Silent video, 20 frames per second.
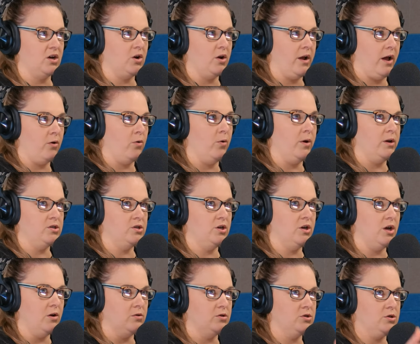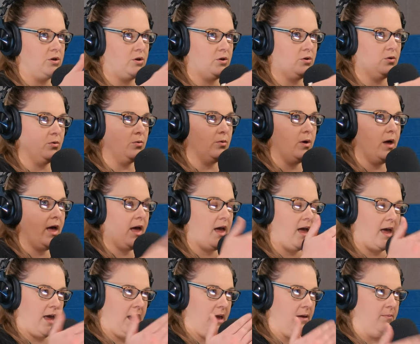now going to go to
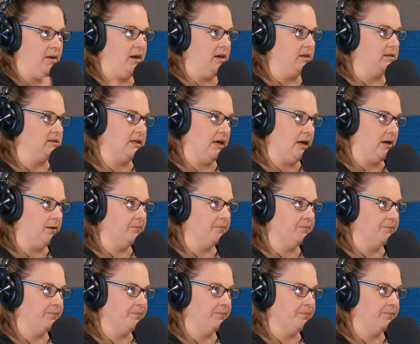A, B, and C.